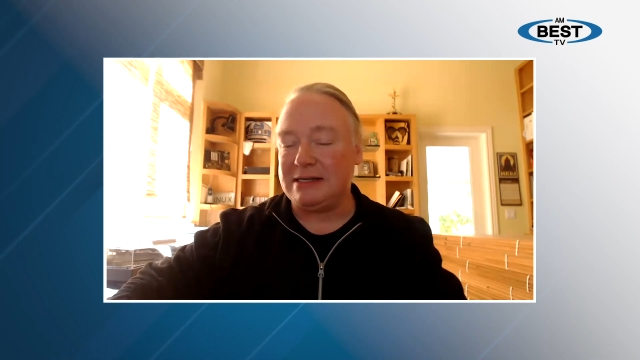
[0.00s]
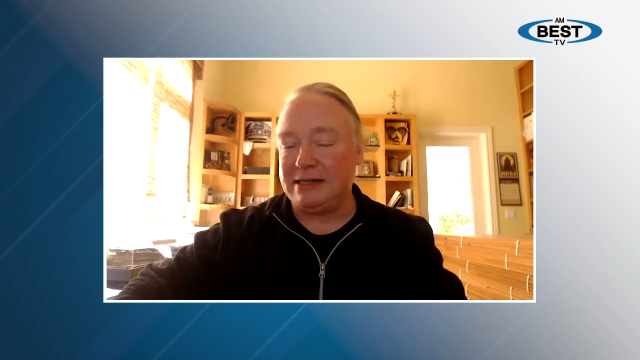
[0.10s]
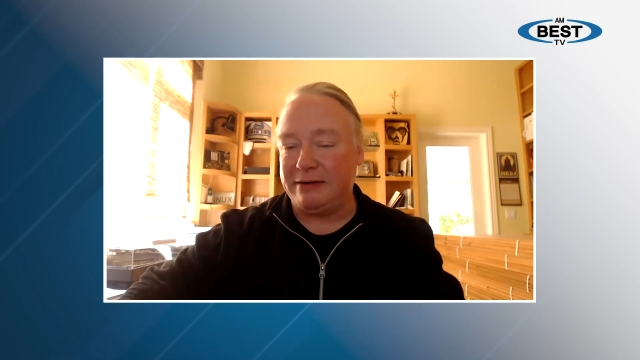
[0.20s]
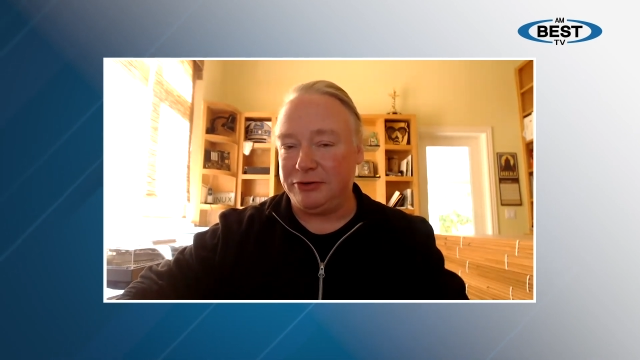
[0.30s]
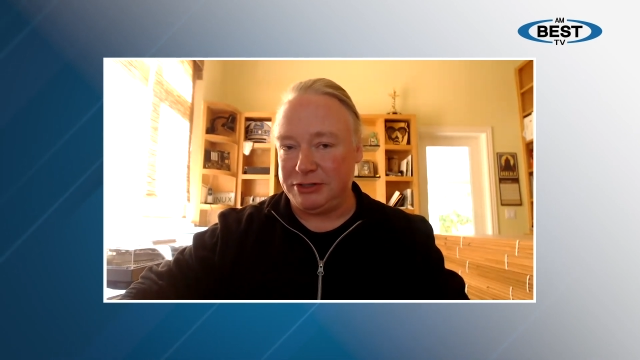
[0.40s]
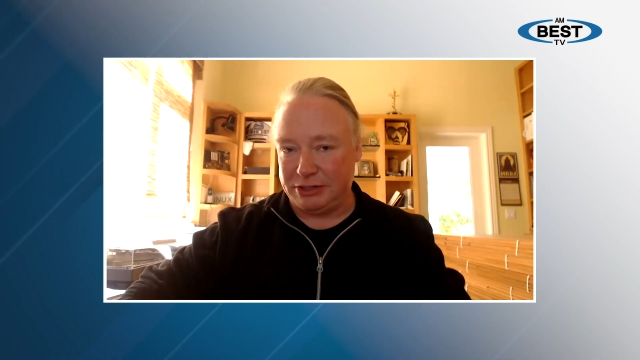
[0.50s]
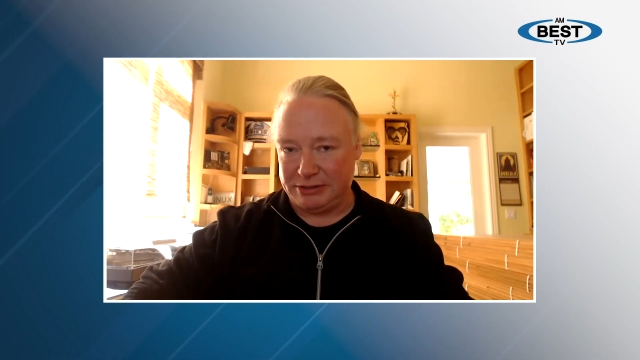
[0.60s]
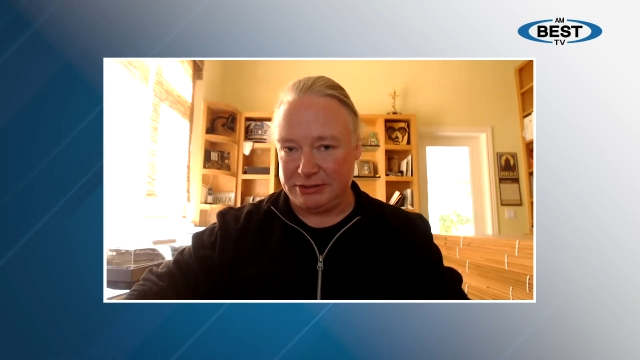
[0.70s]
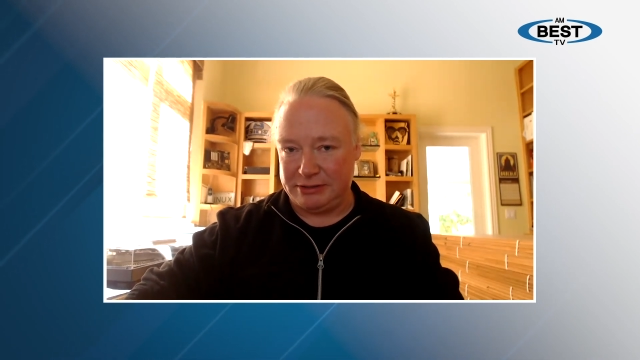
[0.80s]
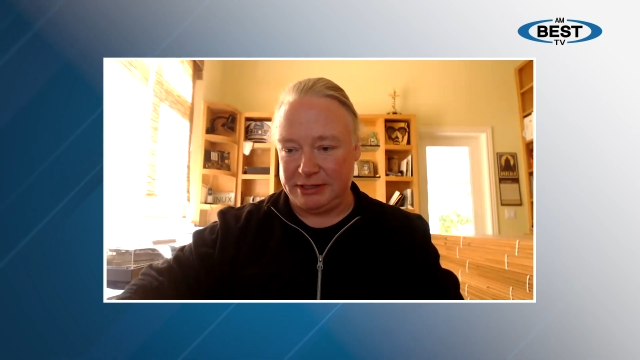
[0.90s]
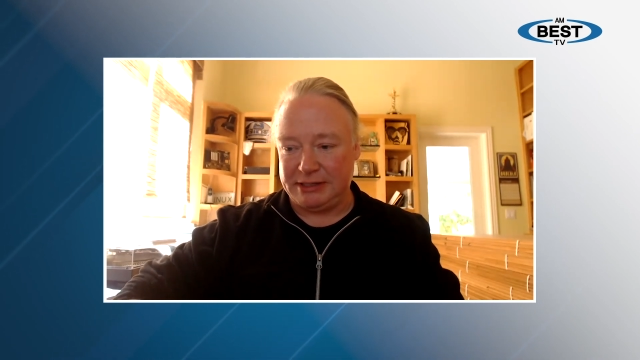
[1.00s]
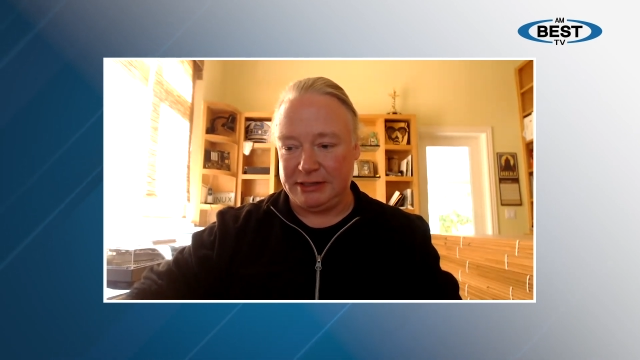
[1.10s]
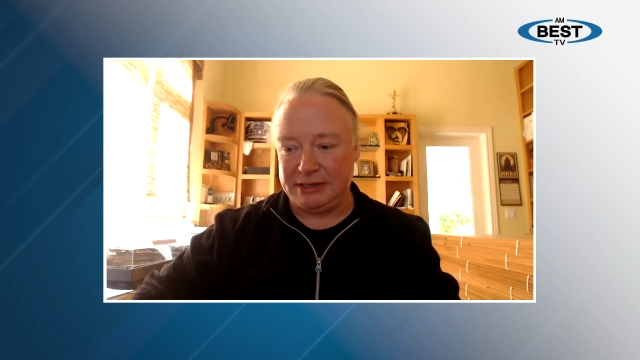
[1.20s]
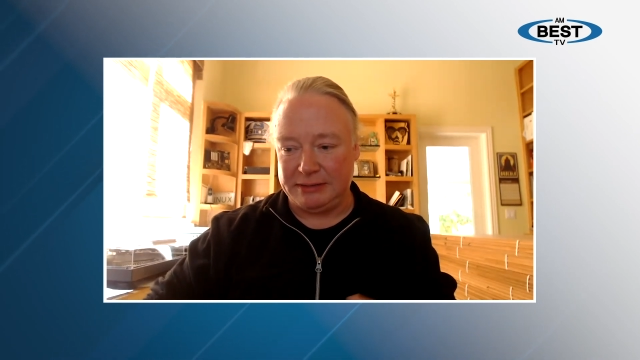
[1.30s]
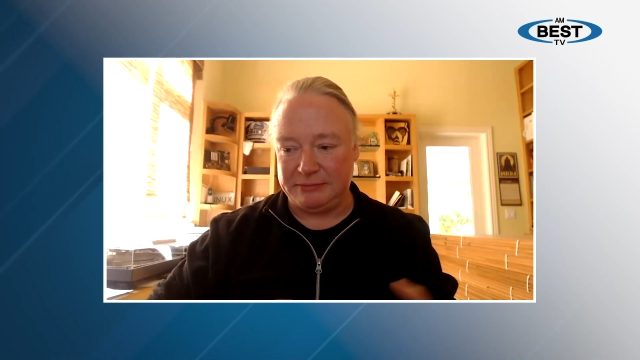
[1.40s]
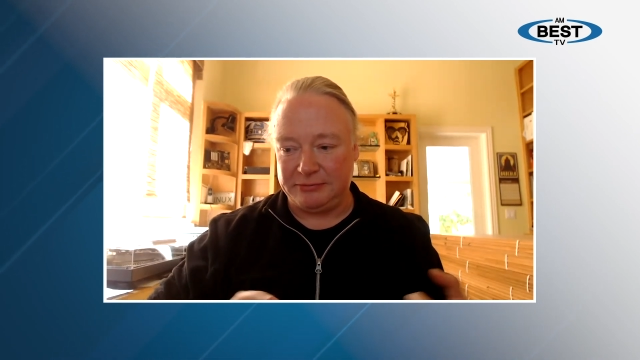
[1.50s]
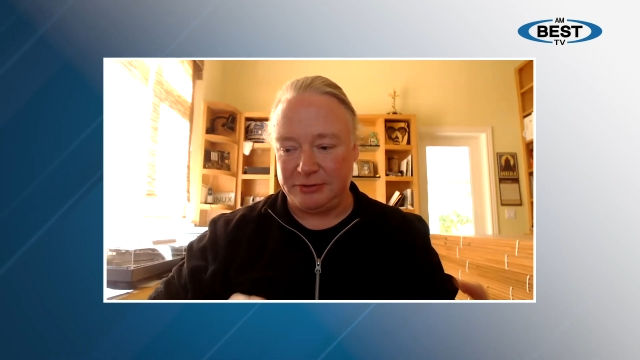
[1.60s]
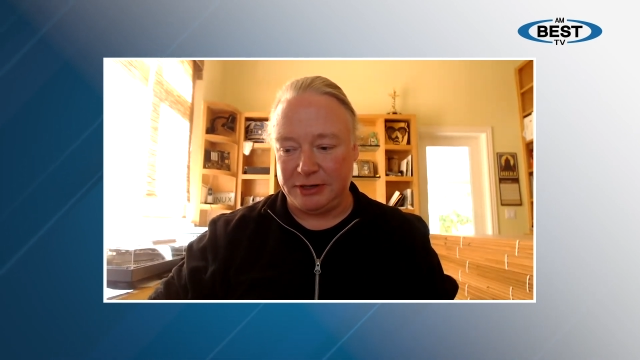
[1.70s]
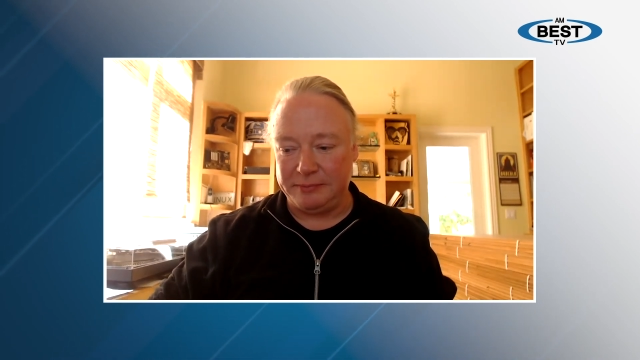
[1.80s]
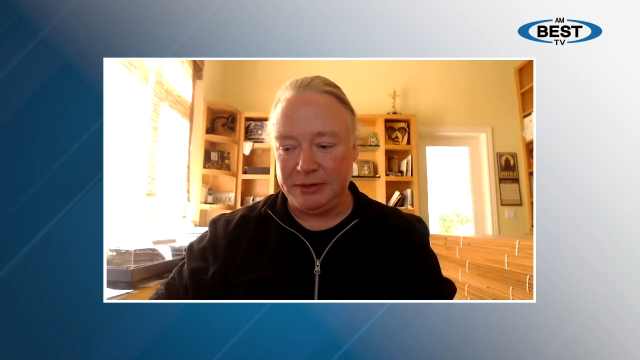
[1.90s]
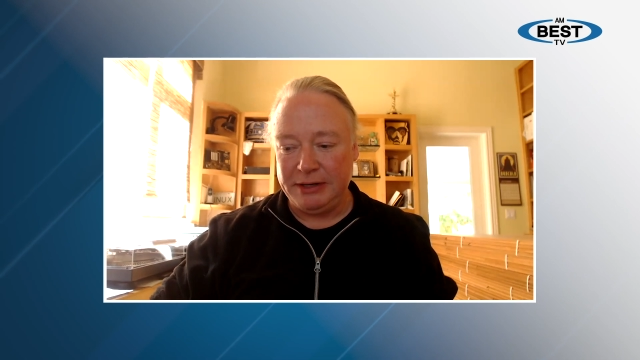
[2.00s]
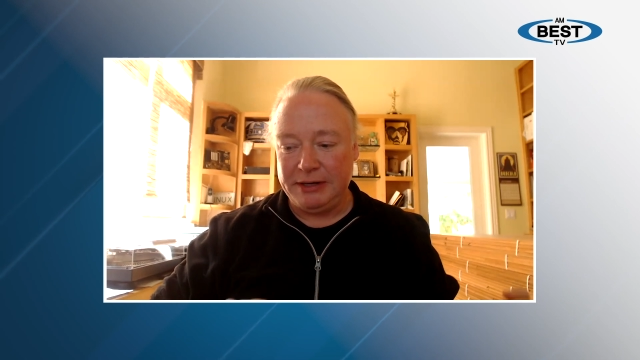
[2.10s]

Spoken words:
leverage also that can come from